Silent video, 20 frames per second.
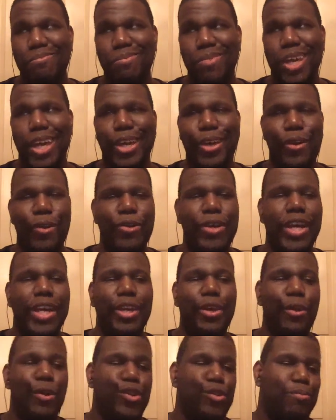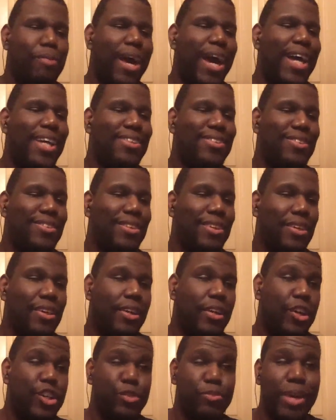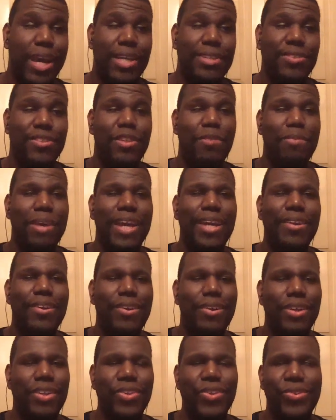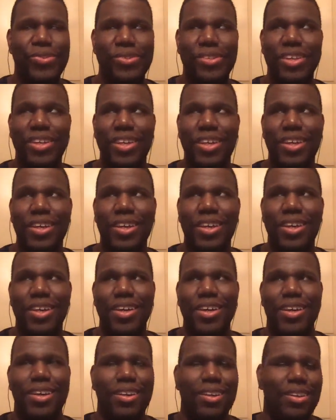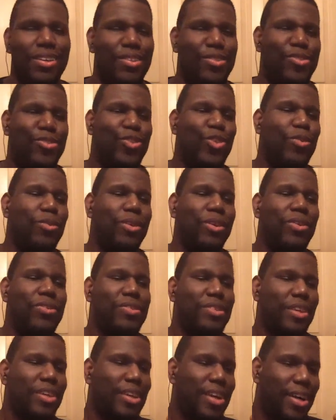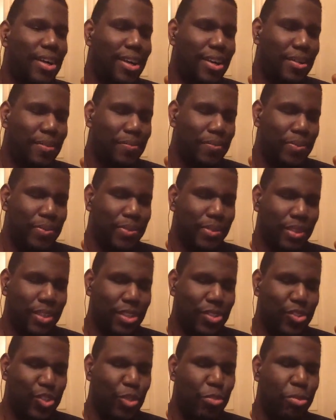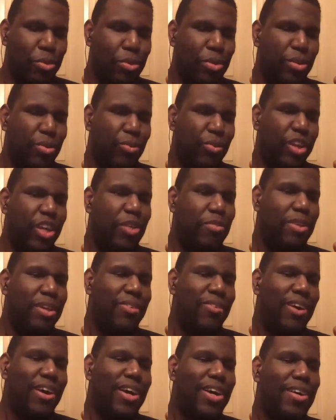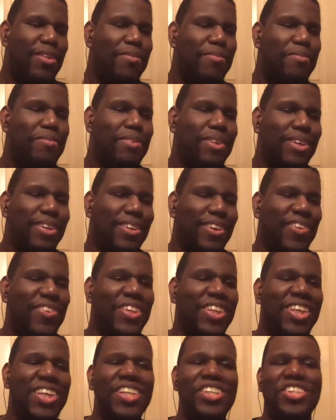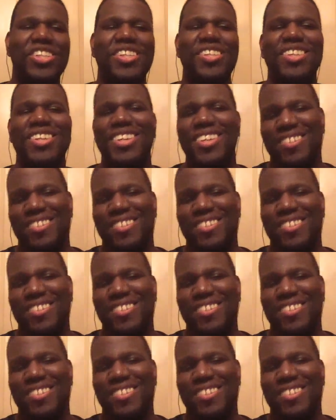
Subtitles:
It goes back to the manor, and you see Subaru, Rim, and Ram in the kitchen